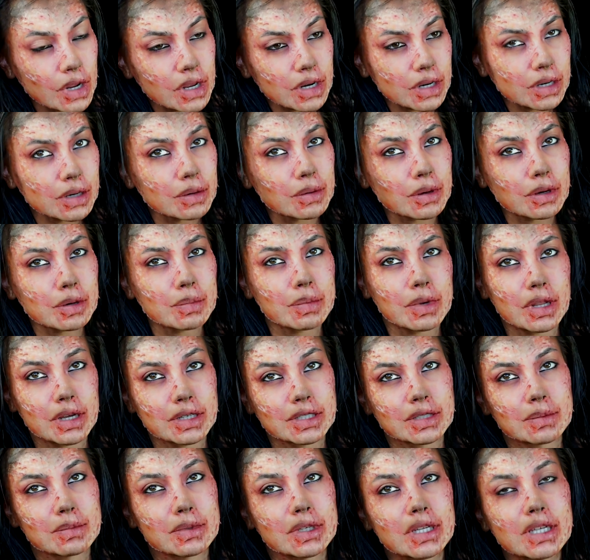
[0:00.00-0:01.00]
then I'm gonna apply
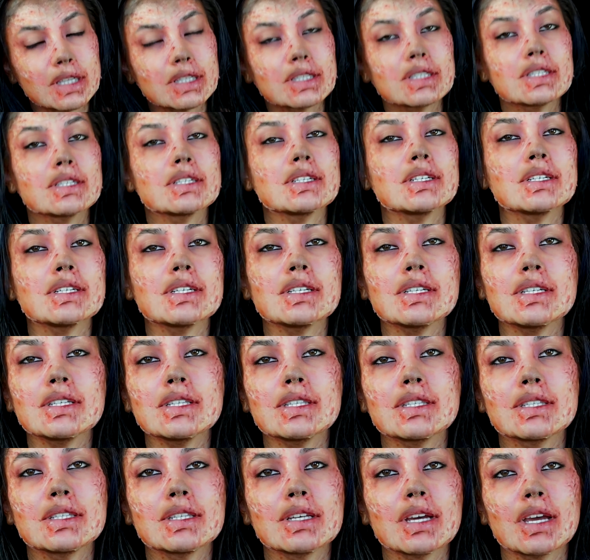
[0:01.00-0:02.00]
some
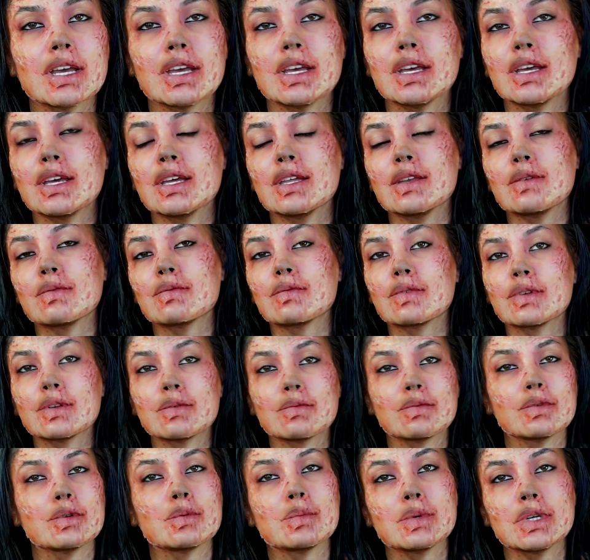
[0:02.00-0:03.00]
lenses and
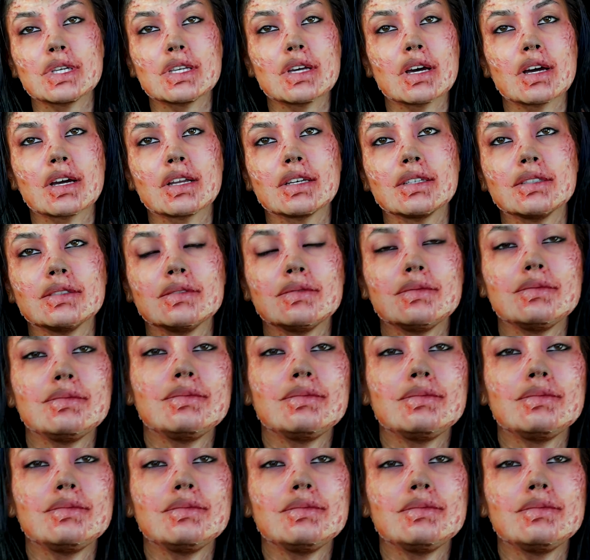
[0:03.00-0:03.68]
then we'll be done.